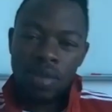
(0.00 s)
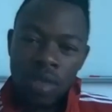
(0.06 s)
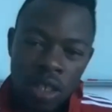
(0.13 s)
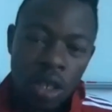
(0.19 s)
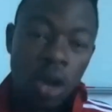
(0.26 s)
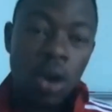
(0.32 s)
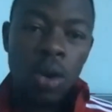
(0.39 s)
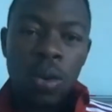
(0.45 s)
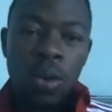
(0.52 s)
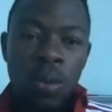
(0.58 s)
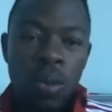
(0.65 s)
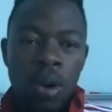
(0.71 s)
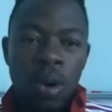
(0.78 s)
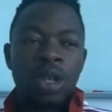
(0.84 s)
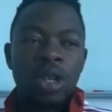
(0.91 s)
So
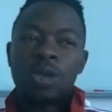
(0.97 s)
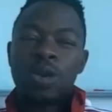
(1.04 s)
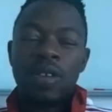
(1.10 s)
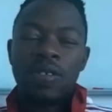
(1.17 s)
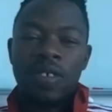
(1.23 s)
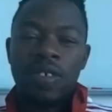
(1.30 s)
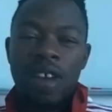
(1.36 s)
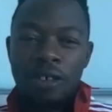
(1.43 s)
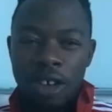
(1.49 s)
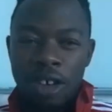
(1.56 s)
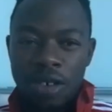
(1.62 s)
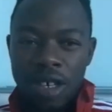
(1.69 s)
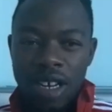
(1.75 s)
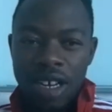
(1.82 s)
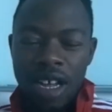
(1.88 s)
uh, the, twenty five
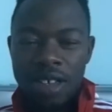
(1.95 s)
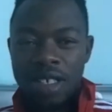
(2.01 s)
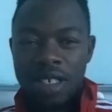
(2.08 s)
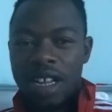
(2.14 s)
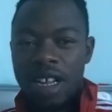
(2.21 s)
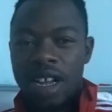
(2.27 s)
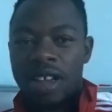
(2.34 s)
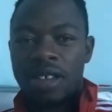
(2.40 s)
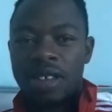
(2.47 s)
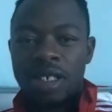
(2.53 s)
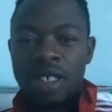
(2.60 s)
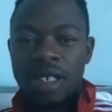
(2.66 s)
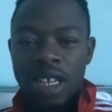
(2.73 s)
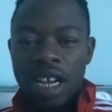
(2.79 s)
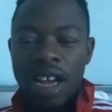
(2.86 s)
hundred dollars like
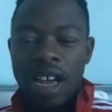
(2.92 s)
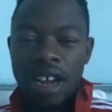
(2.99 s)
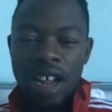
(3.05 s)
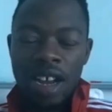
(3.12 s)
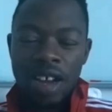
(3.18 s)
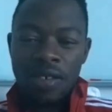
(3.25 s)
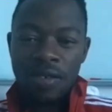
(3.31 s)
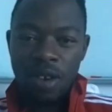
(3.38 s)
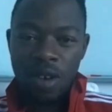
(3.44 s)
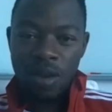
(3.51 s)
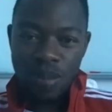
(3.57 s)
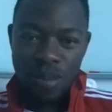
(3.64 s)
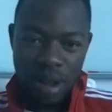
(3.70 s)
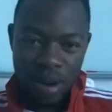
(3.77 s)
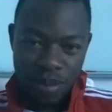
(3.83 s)
design and
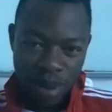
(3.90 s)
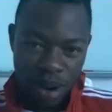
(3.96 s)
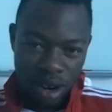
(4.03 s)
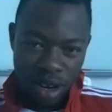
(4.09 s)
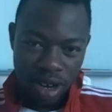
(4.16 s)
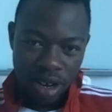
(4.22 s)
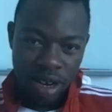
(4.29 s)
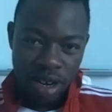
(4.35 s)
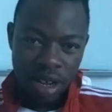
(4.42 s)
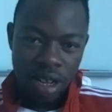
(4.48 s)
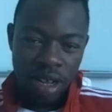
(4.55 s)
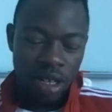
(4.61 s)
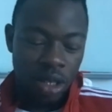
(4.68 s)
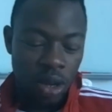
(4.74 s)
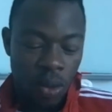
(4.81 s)
development part.
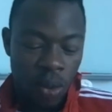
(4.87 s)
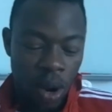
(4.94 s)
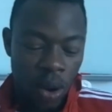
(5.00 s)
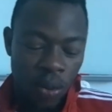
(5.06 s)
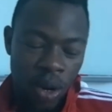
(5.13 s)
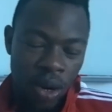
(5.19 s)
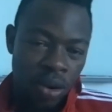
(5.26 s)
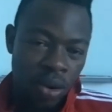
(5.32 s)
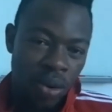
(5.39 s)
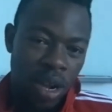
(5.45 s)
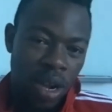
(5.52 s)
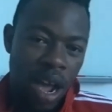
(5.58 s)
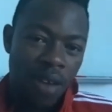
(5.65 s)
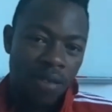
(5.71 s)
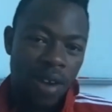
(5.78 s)
So what we do, we
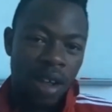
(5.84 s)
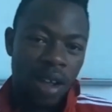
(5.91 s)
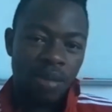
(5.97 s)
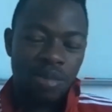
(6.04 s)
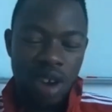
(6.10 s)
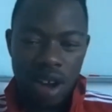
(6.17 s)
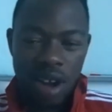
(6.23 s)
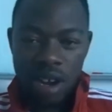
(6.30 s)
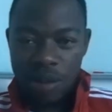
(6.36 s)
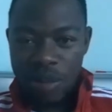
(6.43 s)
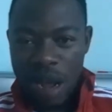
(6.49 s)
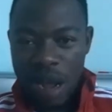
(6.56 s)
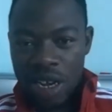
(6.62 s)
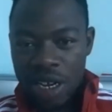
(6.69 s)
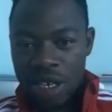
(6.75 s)
have like a branding
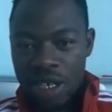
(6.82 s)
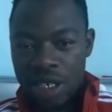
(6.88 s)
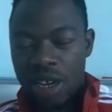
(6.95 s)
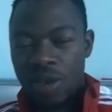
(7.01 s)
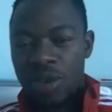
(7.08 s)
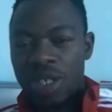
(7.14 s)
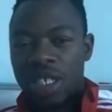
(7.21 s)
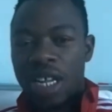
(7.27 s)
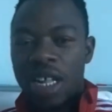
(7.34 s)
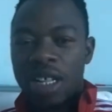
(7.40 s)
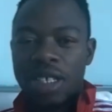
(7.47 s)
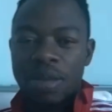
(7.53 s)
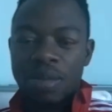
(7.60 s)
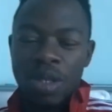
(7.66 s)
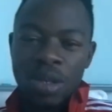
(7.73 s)
package that we sell
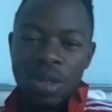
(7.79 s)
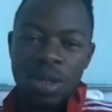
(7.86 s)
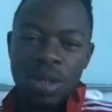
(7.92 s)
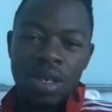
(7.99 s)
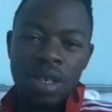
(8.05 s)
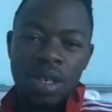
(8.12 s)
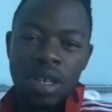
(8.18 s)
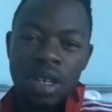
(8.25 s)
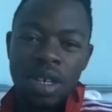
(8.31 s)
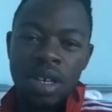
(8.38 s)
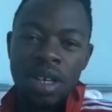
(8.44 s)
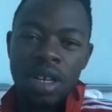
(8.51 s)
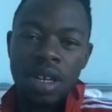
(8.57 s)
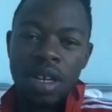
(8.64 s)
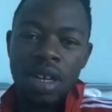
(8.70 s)
them to
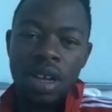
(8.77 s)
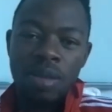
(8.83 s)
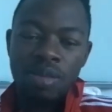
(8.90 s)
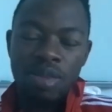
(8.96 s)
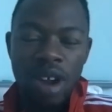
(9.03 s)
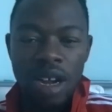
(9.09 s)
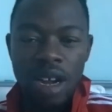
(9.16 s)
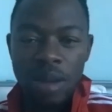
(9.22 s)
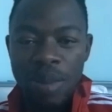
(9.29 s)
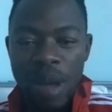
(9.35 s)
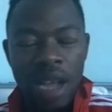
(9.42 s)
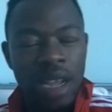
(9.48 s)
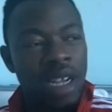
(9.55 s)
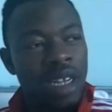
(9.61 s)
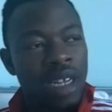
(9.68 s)
a branding
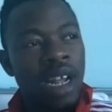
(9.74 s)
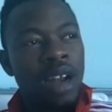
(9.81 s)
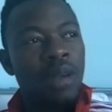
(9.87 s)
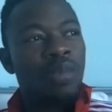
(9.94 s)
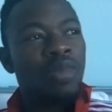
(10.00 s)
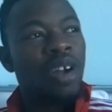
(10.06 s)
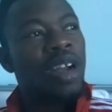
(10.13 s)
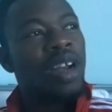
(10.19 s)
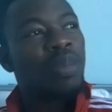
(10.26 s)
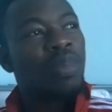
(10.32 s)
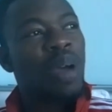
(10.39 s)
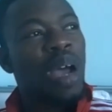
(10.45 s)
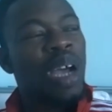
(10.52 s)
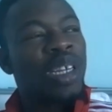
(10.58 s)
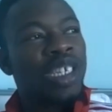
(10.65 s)
package and the branding
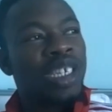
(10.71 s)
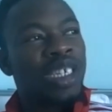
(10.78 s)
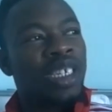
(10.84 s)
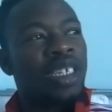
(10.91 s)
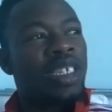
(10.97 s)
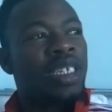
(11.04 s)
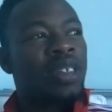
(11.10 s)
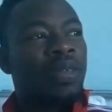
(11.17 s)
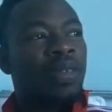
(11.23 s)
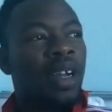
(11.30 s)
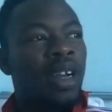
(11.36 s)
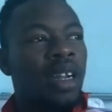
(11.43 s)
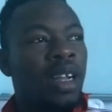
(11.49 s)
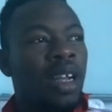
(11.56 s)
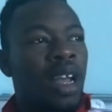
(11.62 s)
package it's
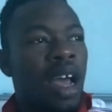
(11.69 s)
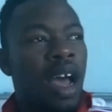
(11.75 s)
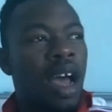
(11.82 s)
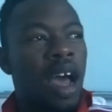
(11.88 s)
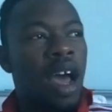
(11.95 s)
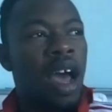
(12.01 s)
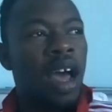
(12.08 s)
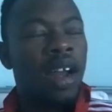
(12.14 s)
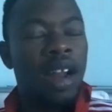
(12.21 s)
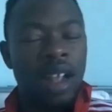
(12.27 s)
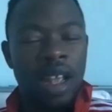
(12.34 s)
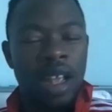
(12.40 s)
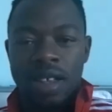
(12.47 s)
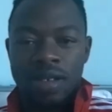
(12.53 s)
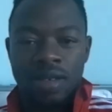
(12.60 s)
funny I,
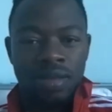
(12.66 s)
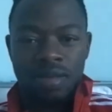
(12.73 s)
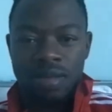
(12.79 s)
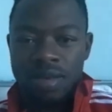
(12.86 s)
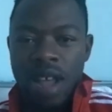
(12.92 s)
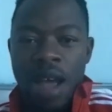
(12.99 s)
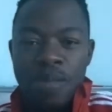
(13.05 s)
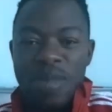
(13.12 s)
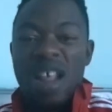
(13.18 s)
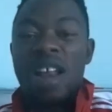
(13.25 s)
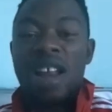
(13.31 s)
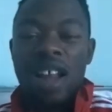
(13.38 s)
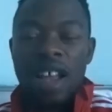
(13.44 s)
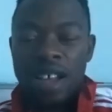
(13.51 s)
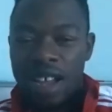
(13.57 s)
like I'm not
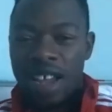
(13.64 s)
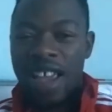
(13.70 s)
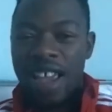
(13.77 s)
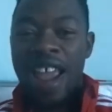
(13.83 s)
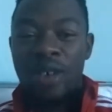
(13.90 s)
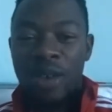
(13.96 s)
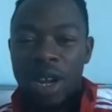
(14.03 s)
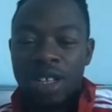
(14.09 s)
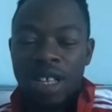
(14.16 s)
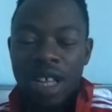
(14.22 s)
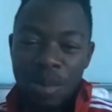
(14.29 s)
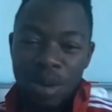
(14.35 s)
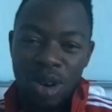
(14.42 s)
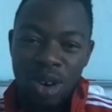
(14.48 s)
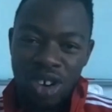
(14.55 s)
like an Eric
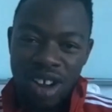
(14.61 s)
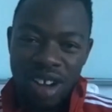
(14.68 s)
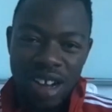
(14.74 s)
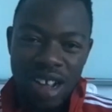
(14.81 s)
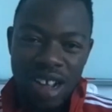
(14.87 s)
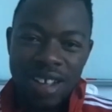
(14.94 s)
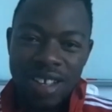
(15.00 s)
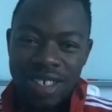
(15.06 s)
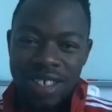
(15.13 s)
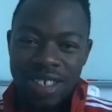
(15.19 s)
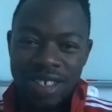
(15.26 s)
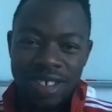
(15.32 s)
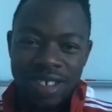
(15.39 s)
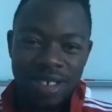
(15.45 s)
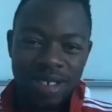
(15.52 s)
type of organized,
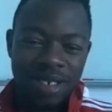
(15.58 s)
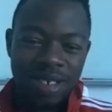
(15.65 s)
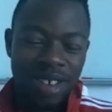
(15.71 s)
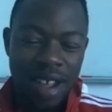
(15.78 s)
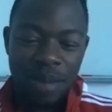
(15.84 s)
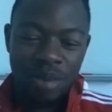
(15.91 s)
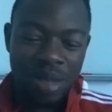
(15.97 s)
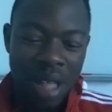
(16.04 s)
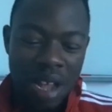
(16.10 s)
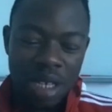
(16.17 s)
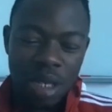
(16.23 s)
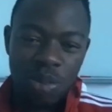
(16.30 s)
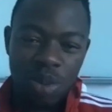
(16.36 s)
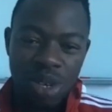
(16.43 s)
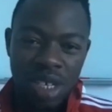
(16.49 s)
like things
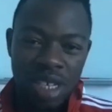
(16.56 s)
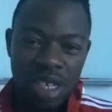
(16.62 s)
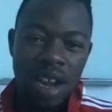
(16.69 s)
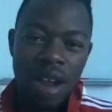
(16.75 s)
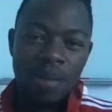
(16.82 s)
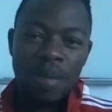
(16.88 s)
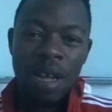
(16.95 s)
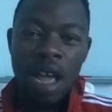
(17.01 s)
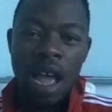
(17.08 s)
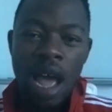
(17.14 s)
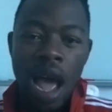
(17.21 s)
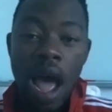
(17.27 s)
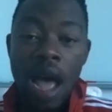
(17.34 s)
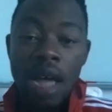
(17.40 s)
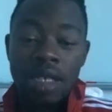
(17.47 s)
pre-set up.
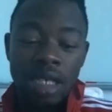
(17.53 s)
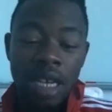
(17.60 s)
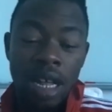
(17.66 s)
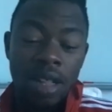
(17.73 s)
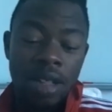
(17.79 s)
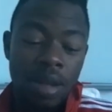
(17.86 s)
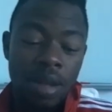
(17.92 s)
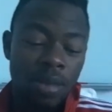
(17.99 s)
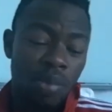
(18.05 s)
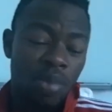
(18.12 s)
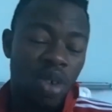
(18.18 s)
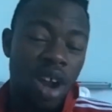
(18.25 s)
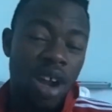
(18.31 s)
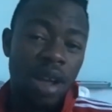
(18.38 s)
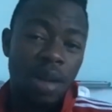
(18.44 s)
I sell them the
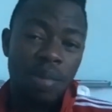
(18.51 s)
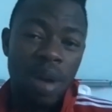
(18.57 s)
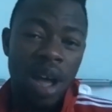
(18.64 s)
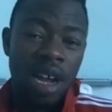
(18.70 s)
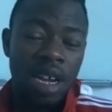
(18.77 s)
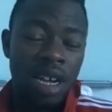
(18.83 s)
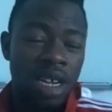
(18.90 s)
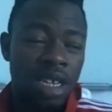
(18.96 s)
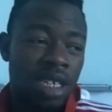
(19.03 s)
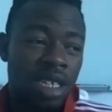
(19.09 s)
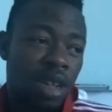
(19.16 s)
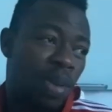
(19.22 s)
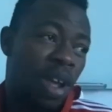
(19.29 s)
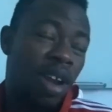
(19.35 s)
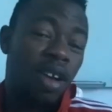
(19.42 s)
branding package
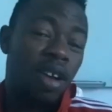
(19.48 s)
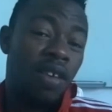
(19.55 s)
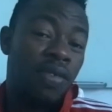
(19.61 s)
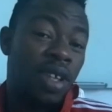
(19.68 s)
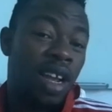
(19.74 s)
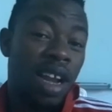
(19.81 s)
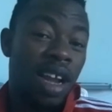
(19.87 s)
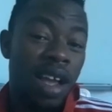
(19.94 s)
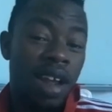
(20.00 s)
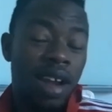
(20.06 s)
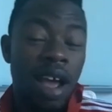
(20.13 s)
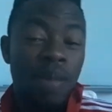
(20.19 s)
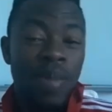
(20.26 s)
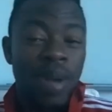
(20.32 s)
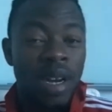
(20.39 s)
depending of the client
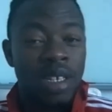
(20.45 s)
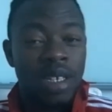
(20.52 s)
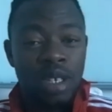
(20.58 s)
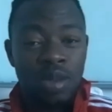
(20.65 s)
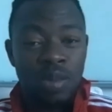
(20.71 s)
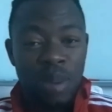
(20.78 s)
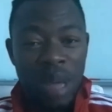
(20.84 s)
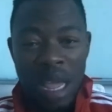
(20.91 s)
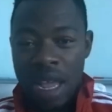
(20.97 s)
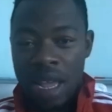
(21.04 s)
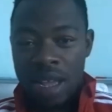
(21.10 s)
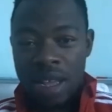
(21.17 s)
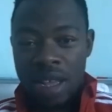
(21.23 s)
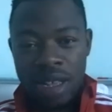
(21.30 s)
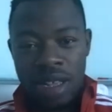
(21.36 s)
ability to pay.
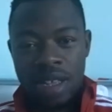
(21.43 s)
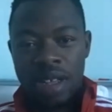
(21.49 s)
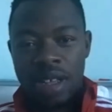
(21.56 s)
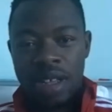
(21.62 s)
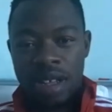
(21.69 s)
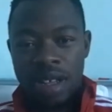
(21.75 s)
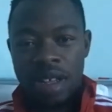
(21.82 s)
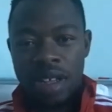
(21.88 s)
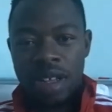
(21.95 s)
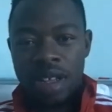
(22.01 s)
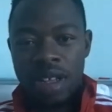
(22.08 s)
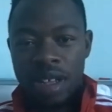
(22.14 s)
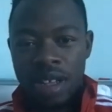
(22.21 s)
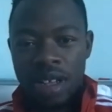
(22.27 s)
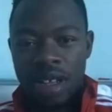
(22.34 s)

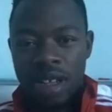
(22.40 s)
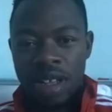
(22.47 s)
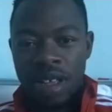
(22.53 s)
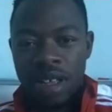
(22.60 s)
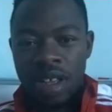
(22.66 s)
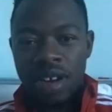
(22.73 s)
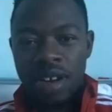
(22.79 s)
Oh, you